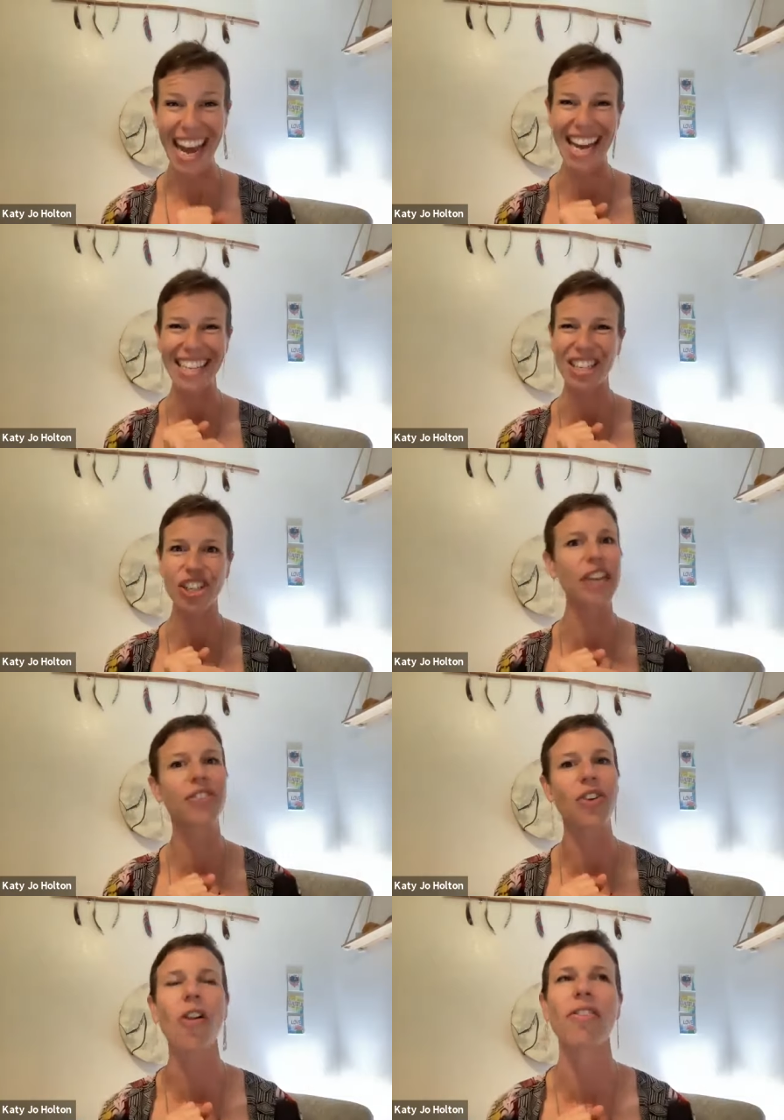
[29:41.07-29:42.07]
and
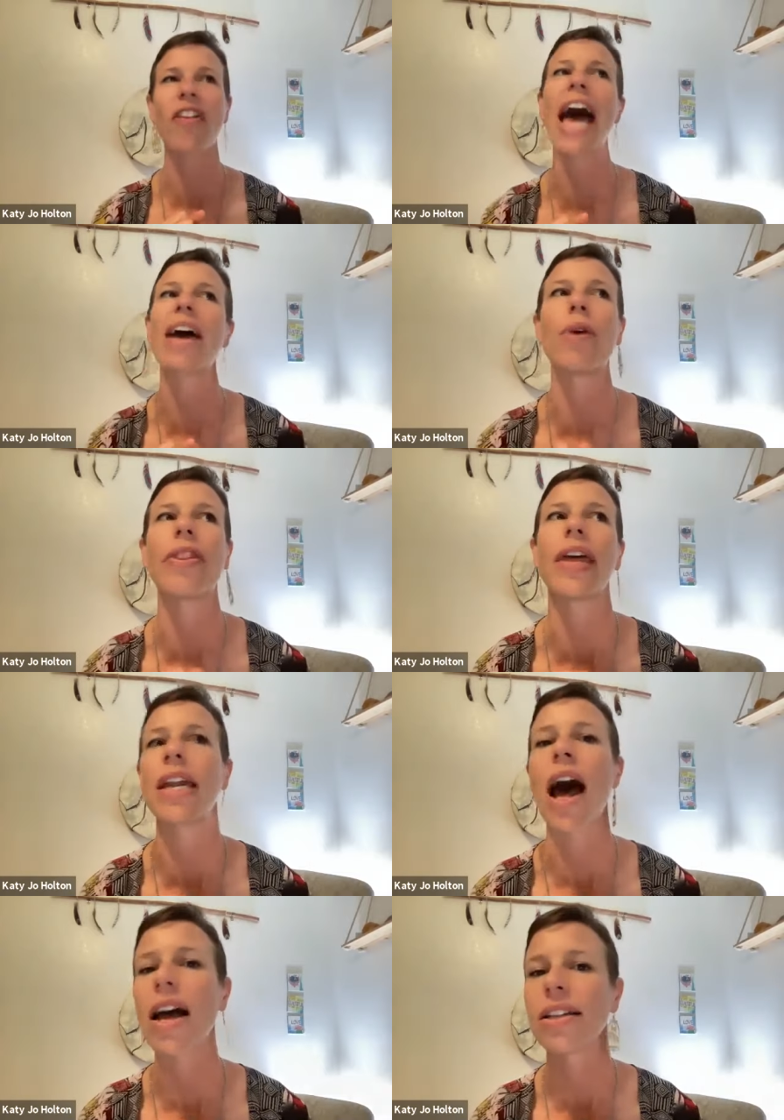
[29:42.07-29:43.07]
shift all of that
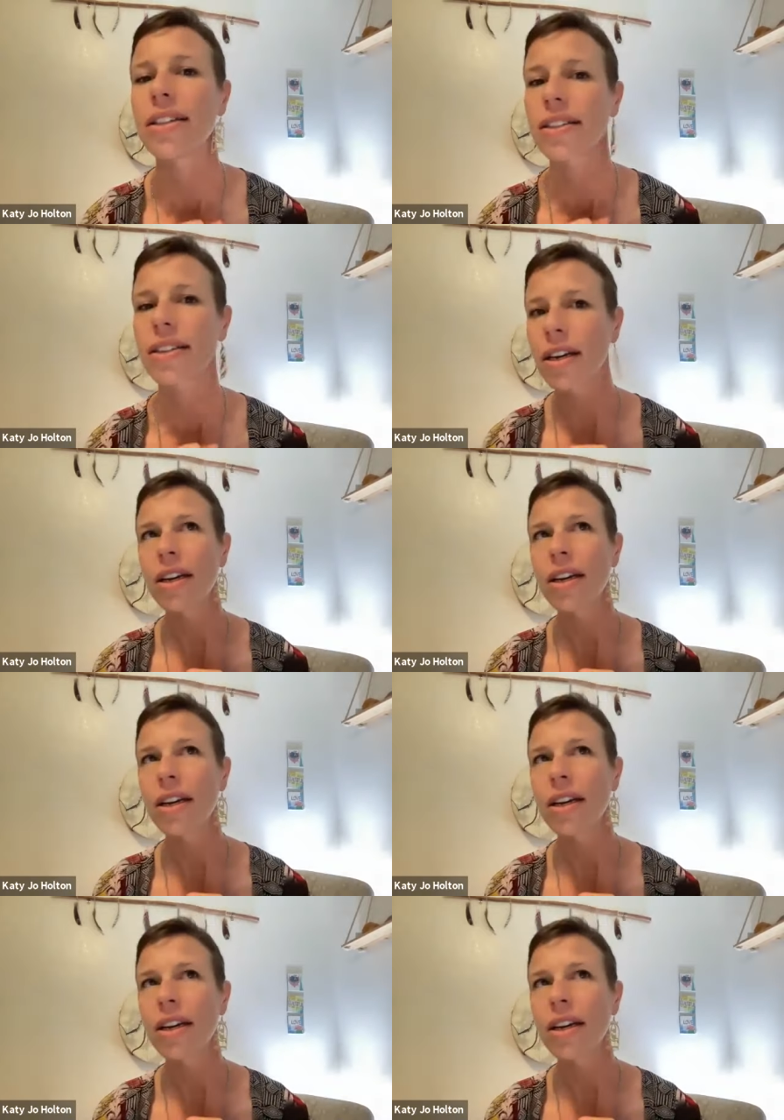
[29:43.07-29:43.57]
within us